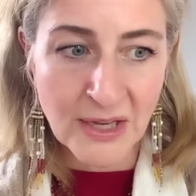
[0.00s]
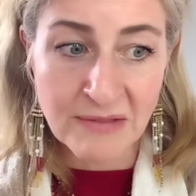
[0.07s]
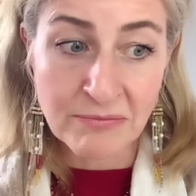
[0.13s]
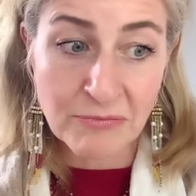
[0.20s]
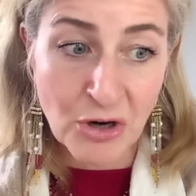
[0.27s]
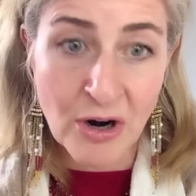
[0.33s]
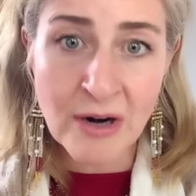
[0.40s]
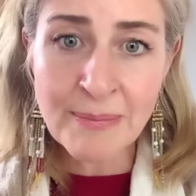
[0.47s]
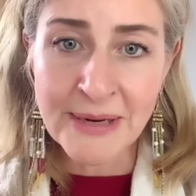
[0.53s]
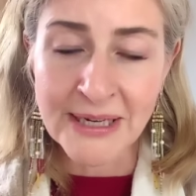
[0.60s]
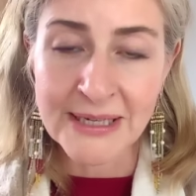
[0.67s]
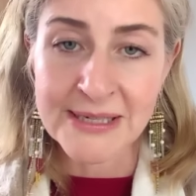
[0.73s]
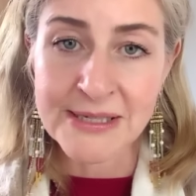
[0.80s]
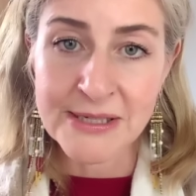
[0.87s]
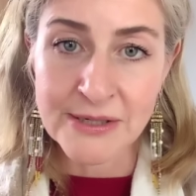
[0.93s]
karmic
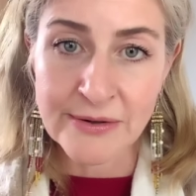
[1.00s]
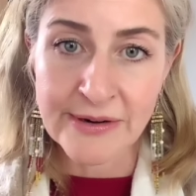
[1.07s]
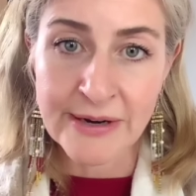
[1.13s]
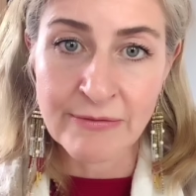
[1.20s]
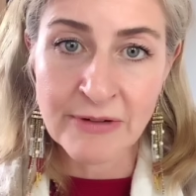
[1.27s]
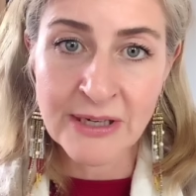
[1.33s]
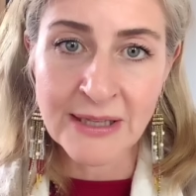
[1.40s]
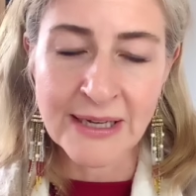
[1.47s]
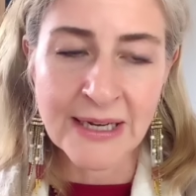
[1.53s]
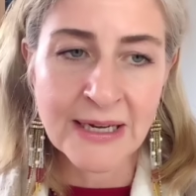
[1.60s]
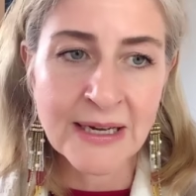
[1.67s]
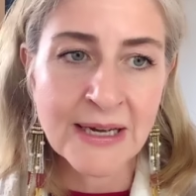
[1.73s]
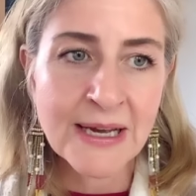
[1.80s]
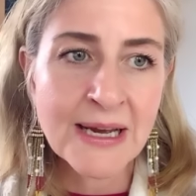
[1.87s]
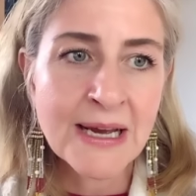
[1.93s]
history, really.
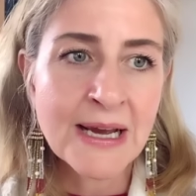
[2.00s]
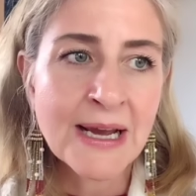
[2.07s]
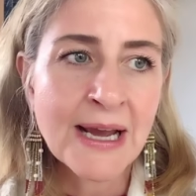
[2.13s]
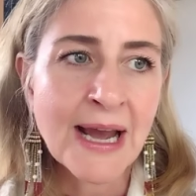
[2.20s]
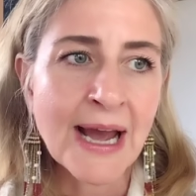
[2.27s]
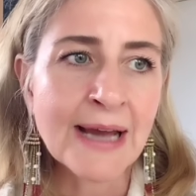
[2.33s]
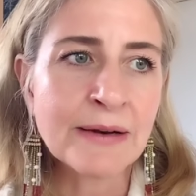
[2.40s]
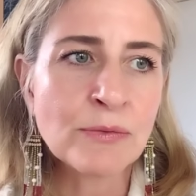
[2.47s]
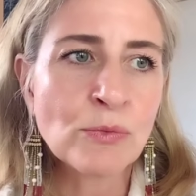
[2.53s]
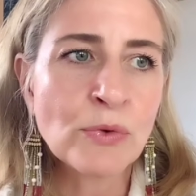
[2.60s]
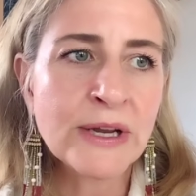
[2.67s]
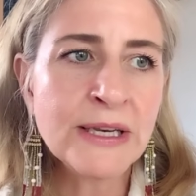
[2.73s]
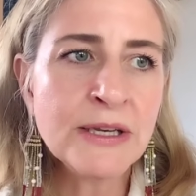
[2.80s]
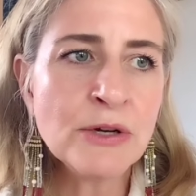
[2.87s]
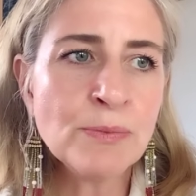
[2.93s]
And
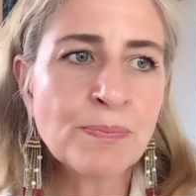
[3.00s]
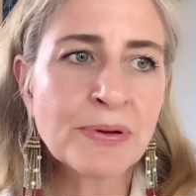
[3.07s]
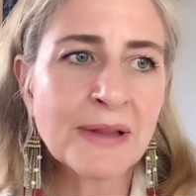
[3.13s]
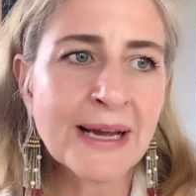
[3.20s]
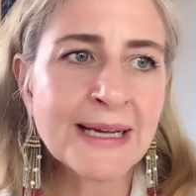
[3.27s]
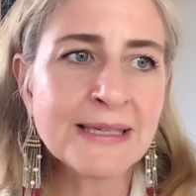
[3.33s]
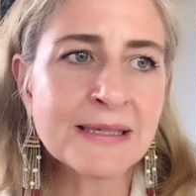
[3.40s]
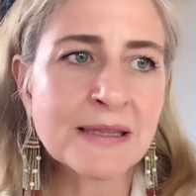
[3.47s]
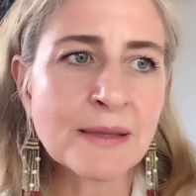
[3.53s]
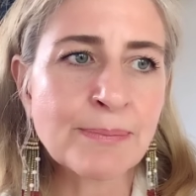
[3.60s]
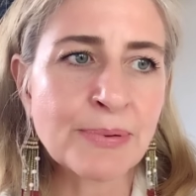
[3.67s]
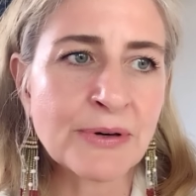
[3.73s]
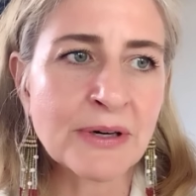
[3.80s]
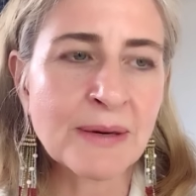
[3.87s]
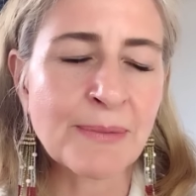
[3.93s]
when you place the
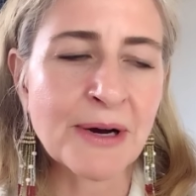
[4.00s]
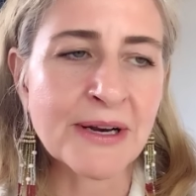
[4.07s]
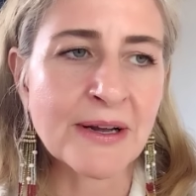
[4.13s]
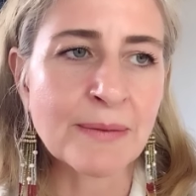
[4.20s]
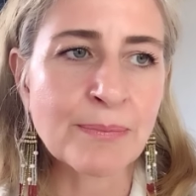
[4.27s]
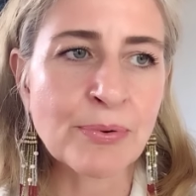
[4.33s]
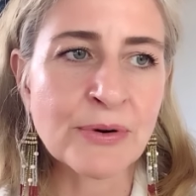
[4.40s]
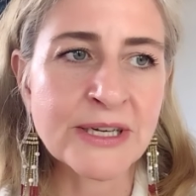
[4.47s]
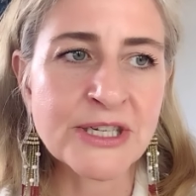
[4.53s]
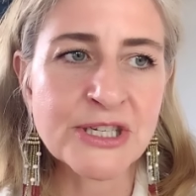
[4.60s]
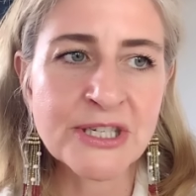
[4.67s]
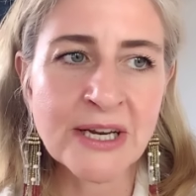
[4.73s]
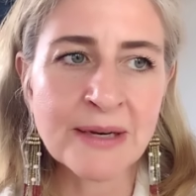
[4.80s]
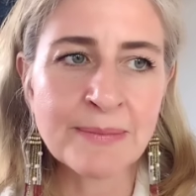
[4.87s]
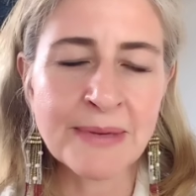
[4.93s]
bergamot on point
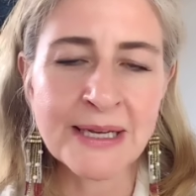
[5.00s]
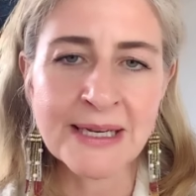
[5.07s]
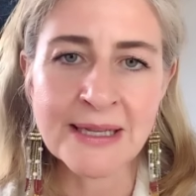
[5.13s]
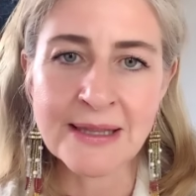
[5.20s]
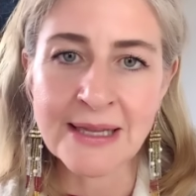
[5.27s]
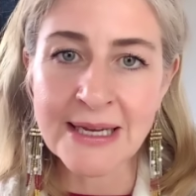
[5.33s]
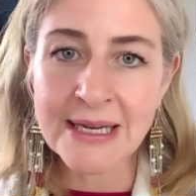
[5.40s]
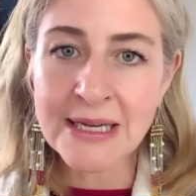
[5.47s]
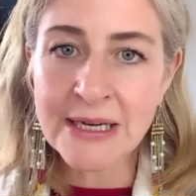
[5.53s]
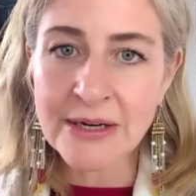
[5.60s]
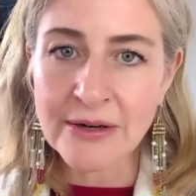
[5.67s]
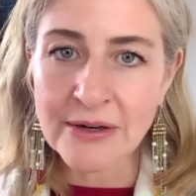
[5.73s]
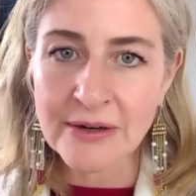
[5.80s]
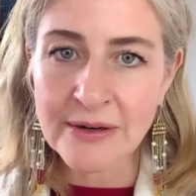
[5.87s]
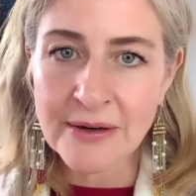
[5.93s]
Shen Min in the
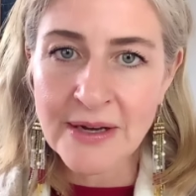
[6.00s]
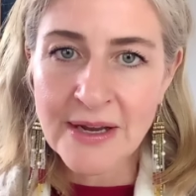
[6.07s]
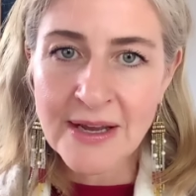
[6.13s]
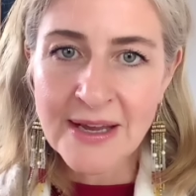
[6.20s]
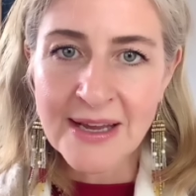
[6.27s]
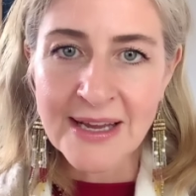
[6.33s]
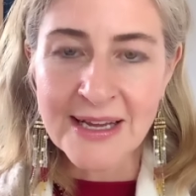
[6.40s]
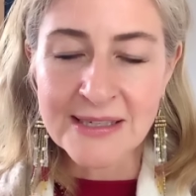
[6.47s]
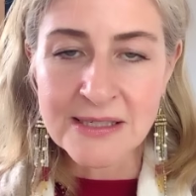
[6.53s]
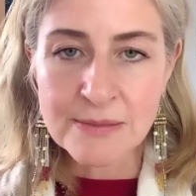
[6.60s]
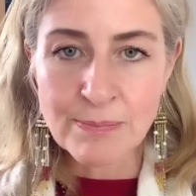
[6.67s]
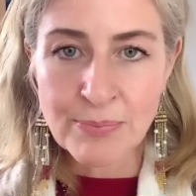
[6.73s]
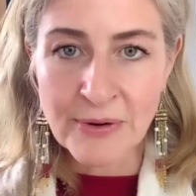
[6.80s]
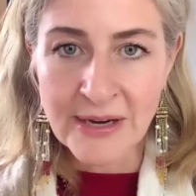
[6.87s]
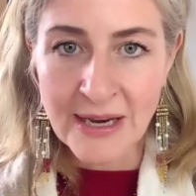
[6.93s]
ear, it's
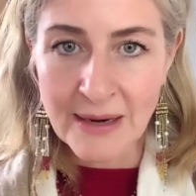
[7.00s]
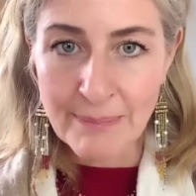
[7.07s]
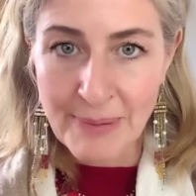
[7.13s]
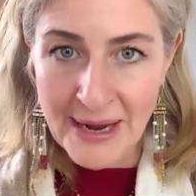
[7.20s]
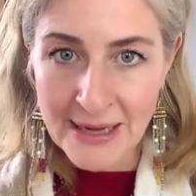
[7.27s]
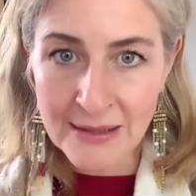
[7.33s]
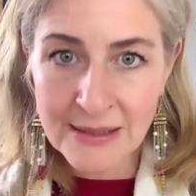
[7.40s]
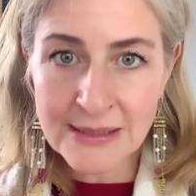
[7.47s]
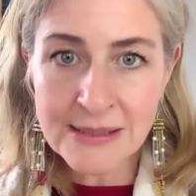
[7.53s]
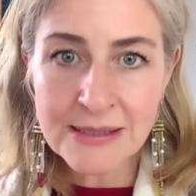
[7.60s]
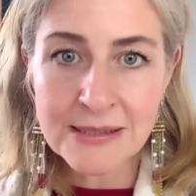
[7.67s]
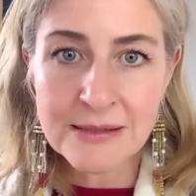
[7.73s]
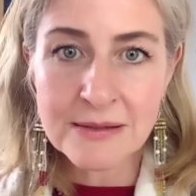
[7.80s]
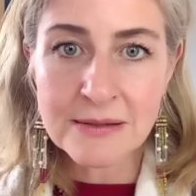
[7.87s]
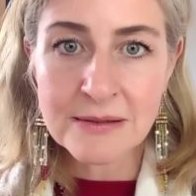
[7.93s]
bringing balance
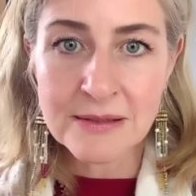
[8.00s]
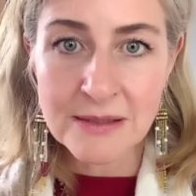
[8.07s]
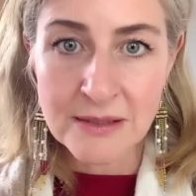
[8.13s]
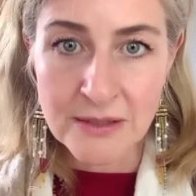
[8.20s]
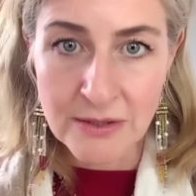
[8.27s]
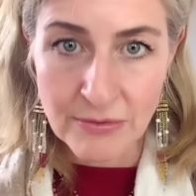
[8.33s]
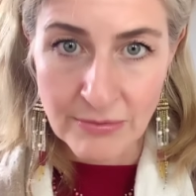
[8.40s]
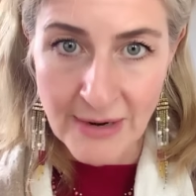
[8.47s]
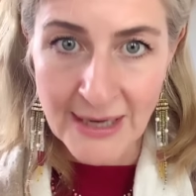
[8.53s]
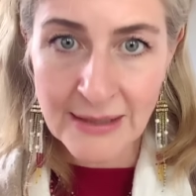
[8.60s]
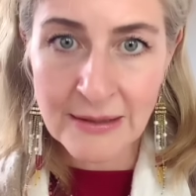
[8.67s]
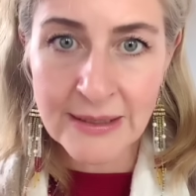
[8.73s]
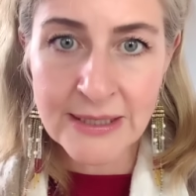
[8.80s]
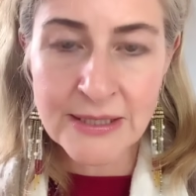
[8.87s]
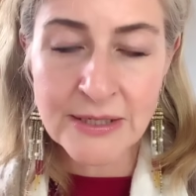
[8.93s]

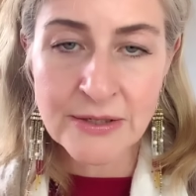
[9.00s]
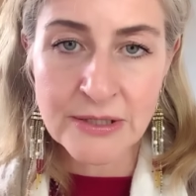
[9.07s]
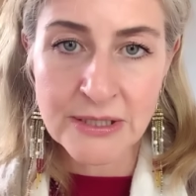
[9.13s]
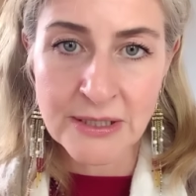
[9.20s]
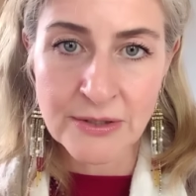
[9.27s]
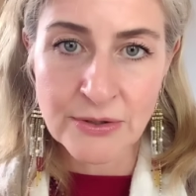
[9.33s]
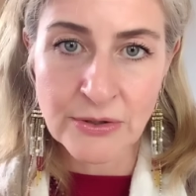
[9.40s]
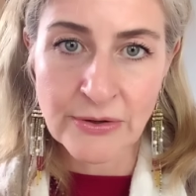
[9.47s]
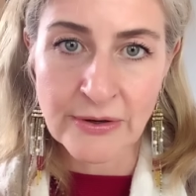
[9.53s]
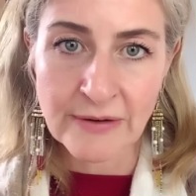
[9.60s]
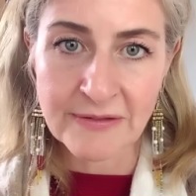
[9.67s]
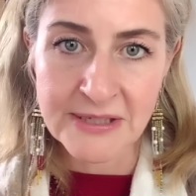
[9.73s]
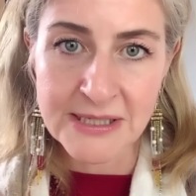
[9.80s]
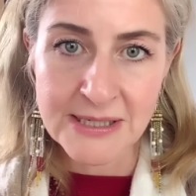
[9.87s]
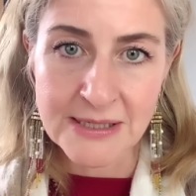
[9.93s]
directly to your central
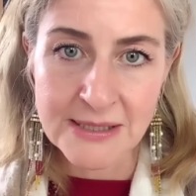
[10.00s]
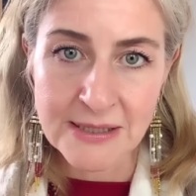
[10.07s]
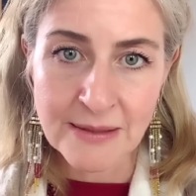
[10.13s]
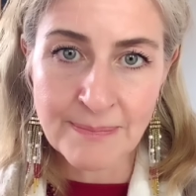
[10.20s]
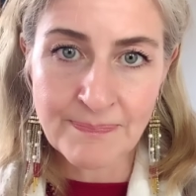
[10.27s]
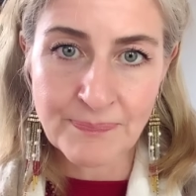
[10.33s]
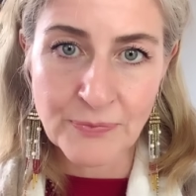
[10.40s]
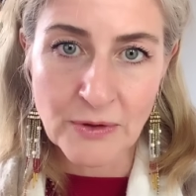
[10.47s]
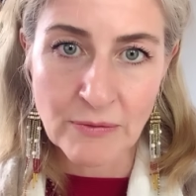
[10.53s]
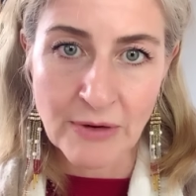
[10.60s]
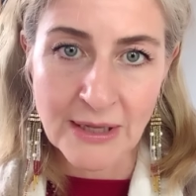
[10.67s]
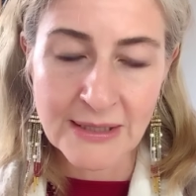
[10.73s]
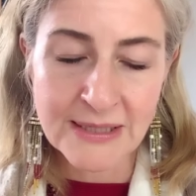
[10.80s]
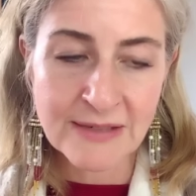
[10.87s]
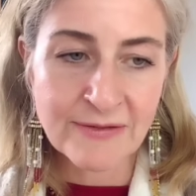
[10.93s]
nervous system,
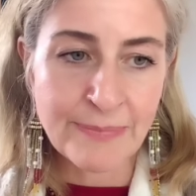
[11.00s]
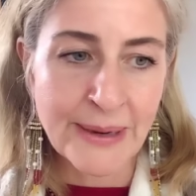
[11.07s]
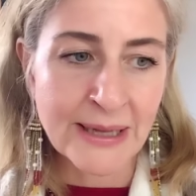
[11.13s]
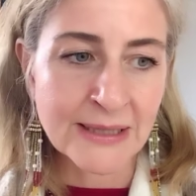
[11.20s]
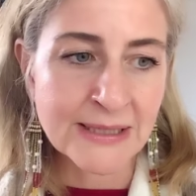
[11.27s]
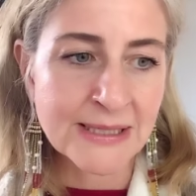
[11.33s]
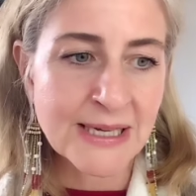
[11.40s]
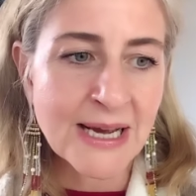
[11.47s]
relative balance,